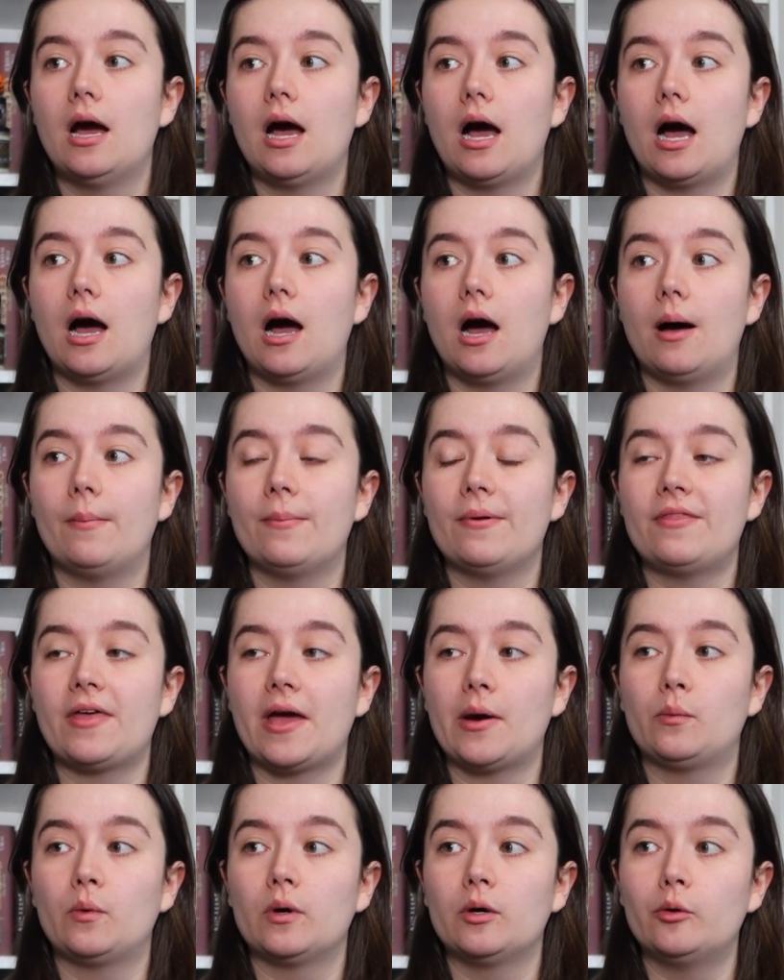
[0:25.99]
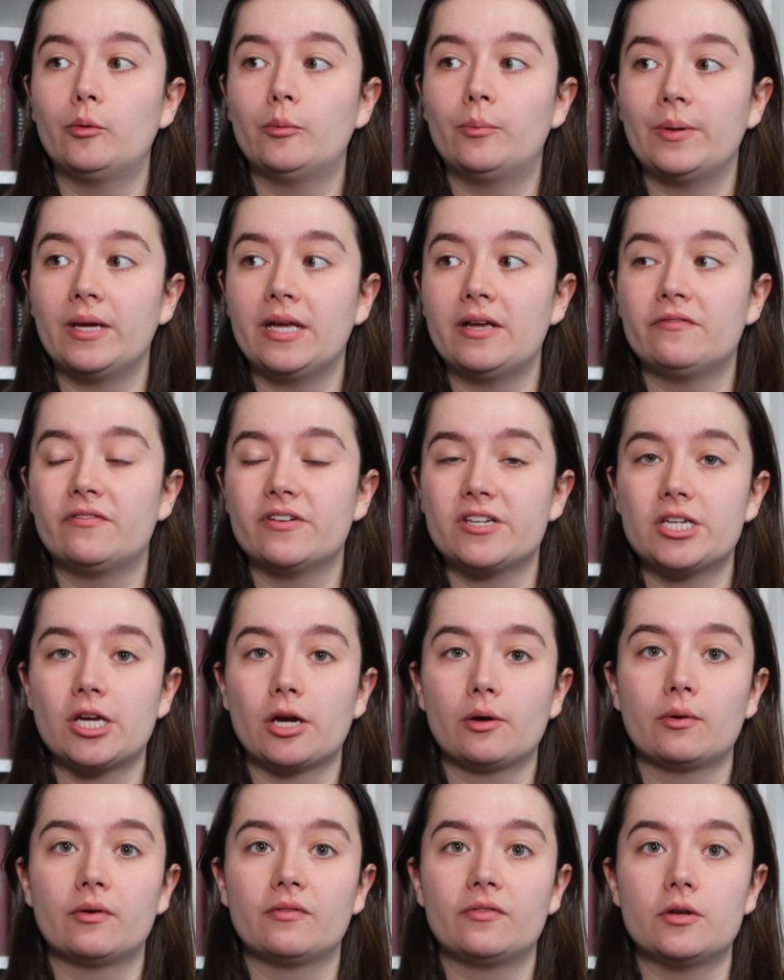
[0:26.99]
Um, there will be
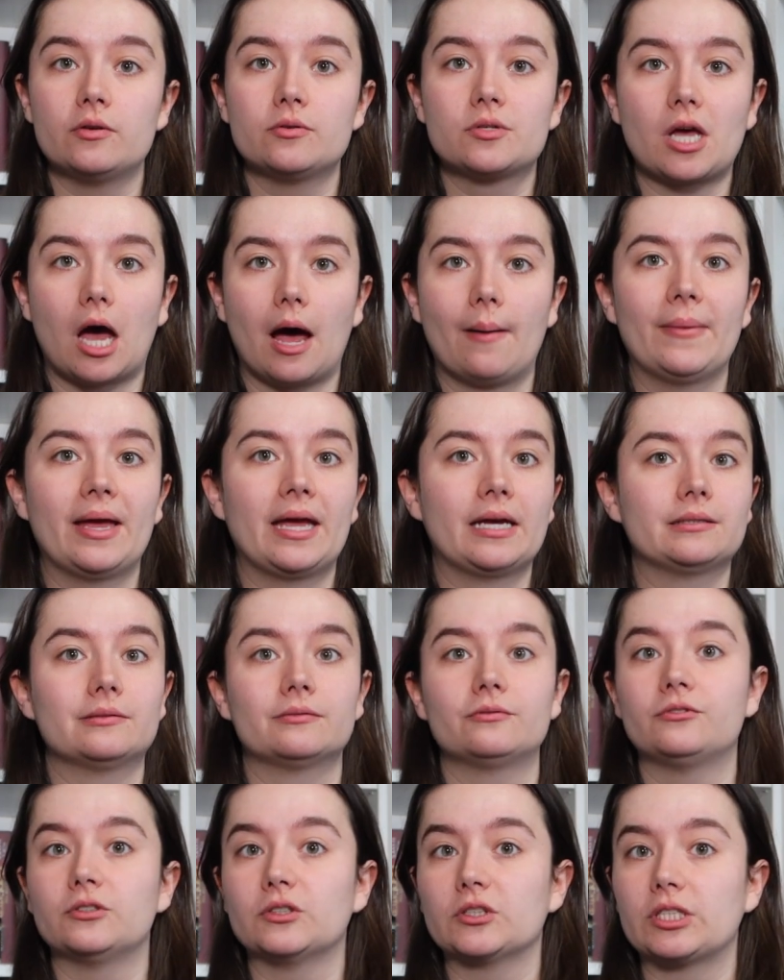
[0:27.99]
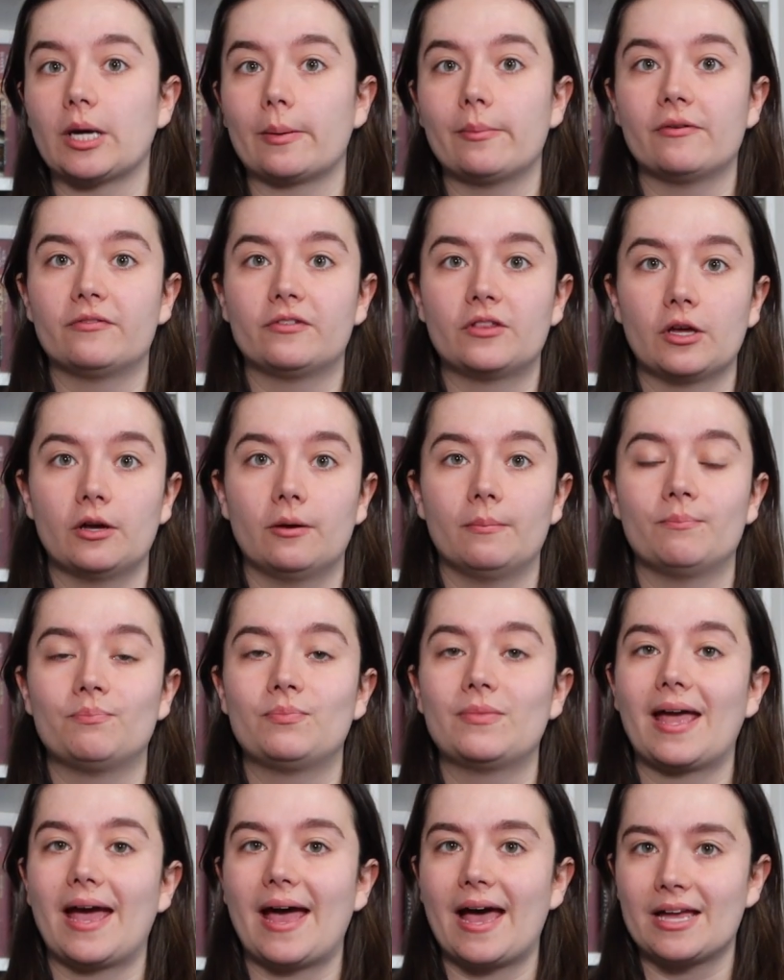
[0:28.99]
video reviews coming for some of them
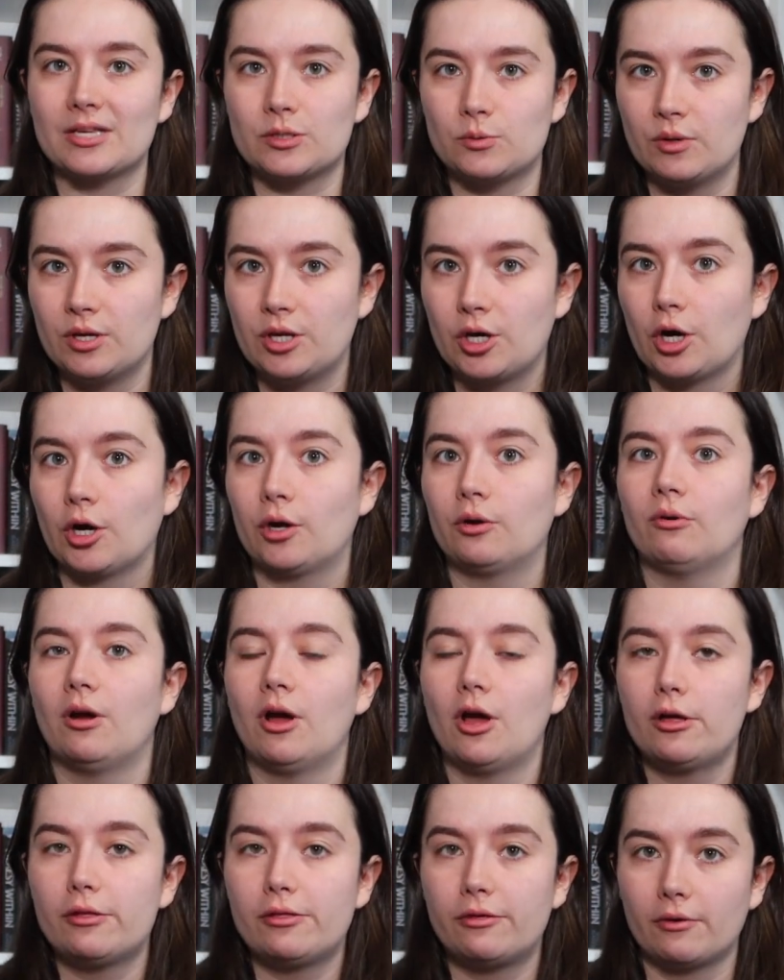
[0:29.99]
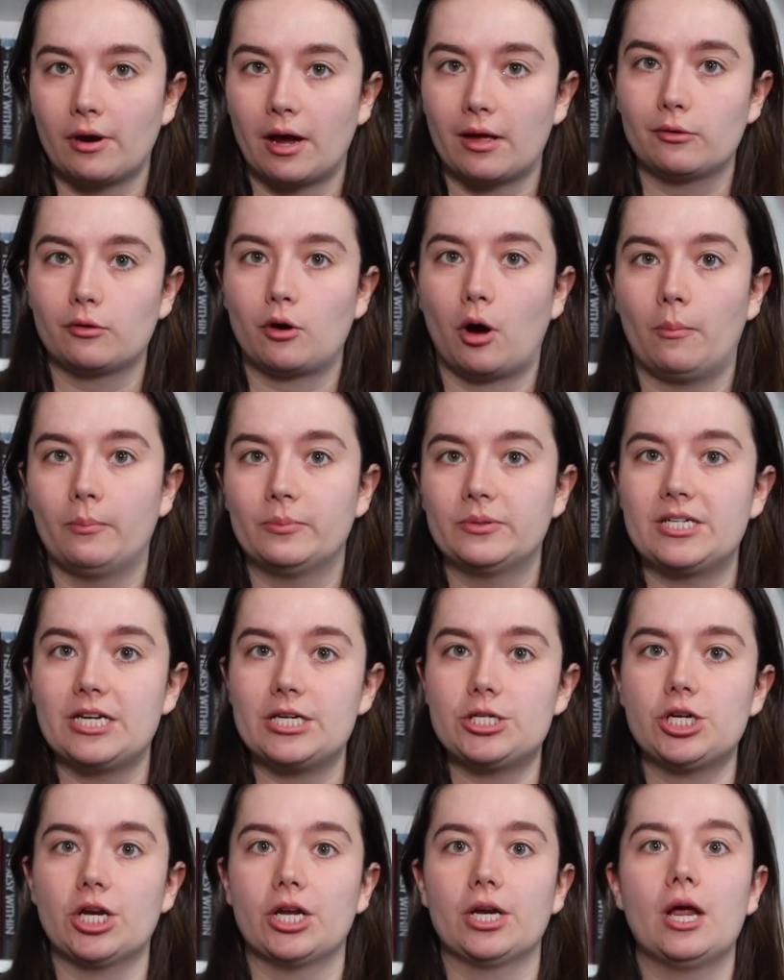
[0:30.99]
as we go throughout the
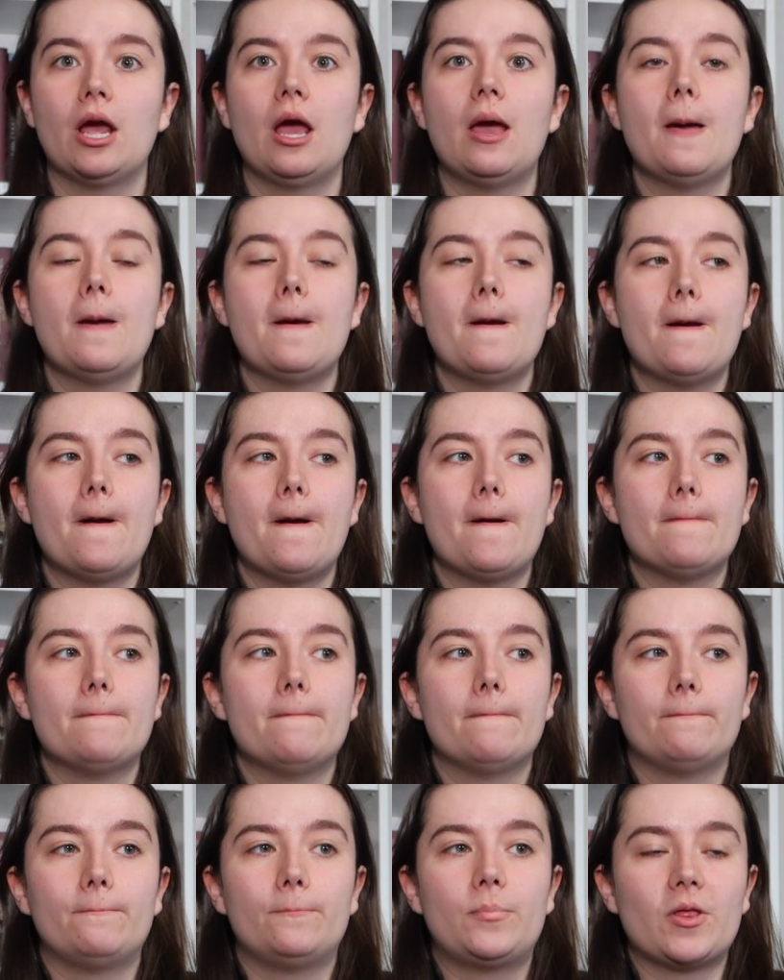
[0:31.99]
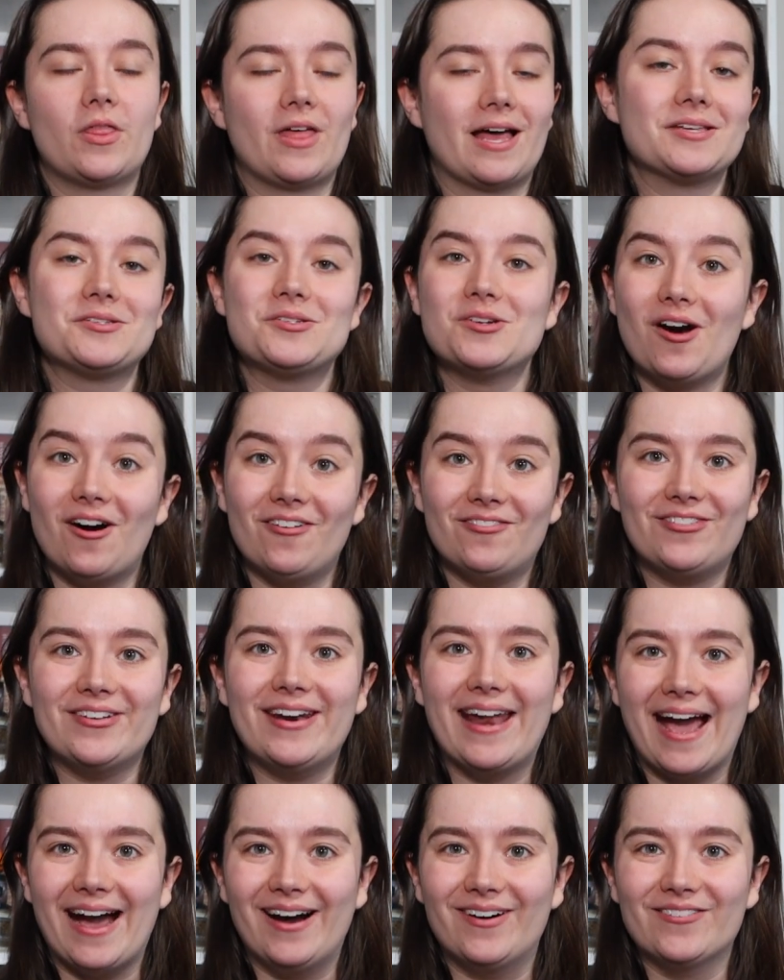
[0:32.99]
competition. But that's not for
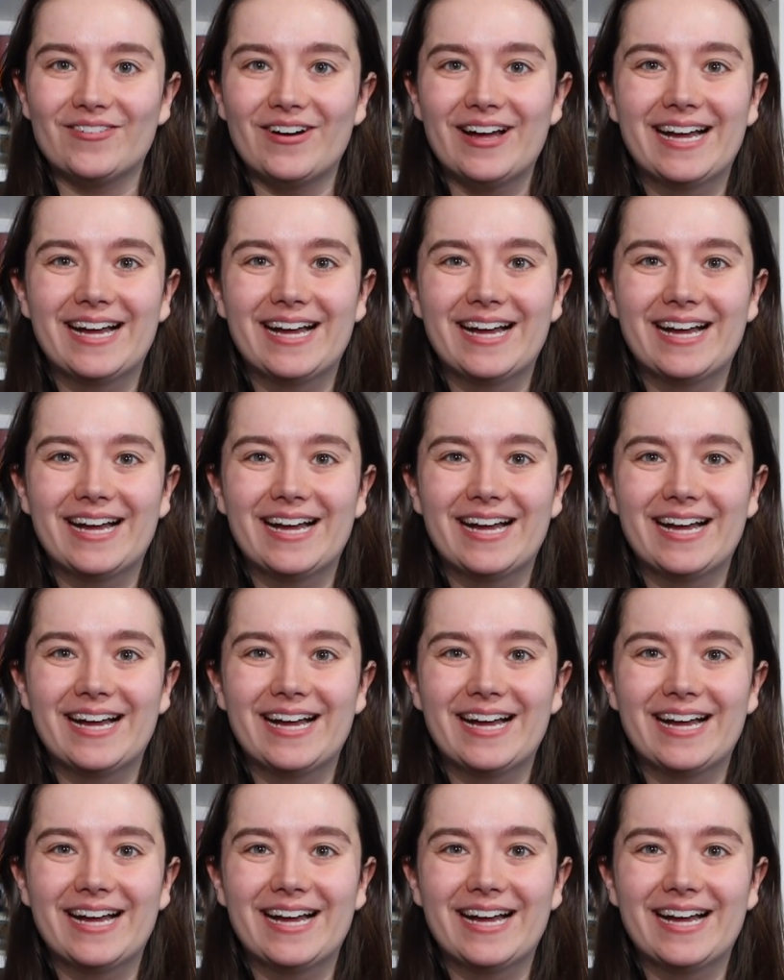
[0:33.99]
now.